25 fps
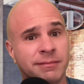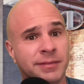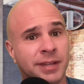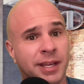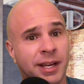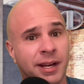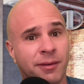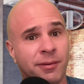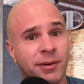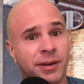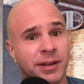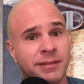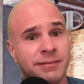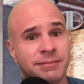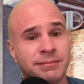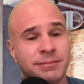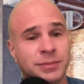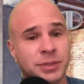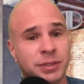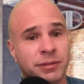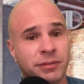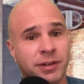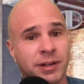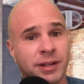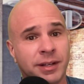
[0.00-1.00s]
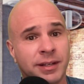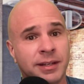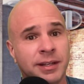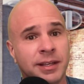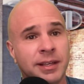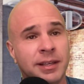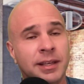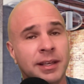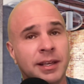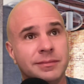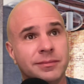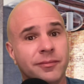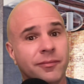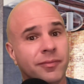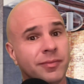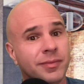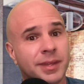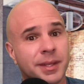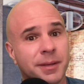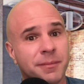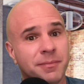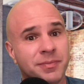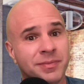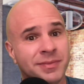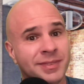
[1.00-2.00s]
Anyway, moving on.
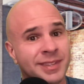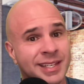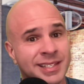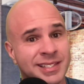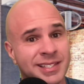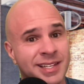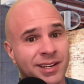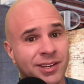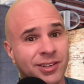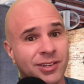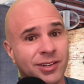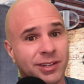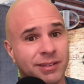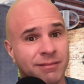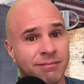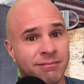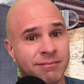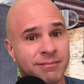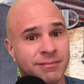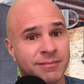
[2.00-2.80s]
That's not good.